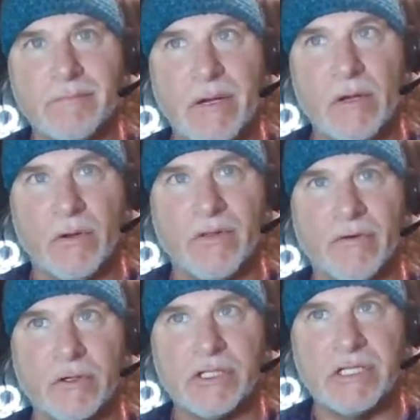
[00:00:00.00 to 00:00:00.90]
Behold, the
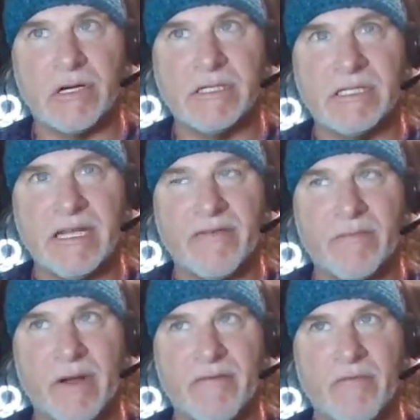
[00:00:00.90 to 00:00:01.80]
virgin shall conceive
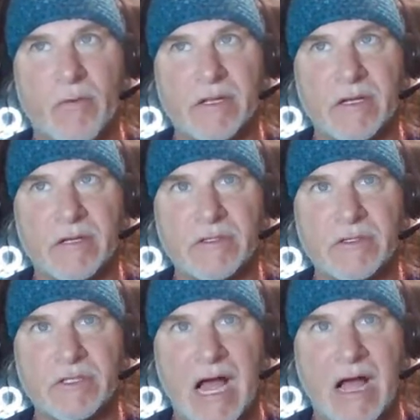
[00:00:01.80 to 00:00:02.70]
and bring forth a
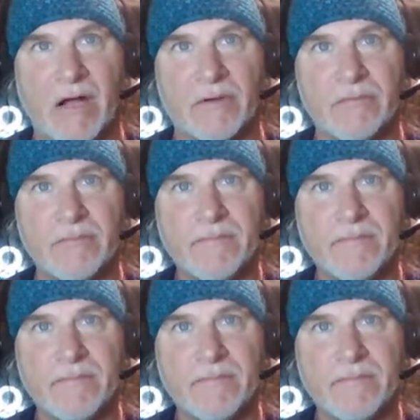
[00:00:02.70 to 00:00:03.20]
child,